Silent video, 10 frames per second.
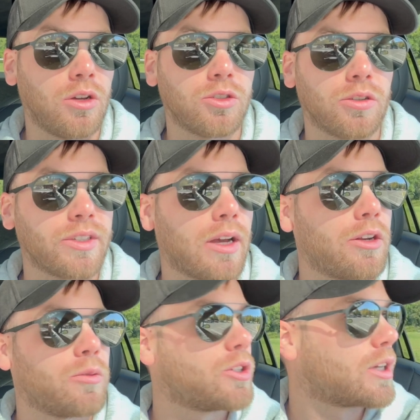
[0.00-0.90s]
service out
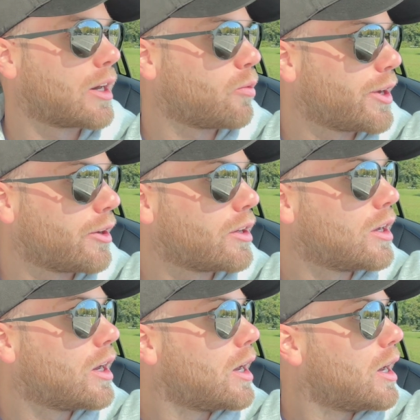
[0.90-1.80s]
here, which is kind of weird.
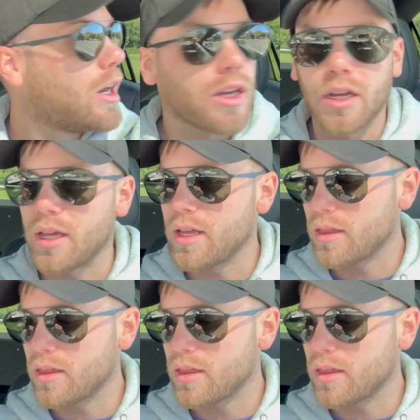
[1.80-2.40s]
Gonna get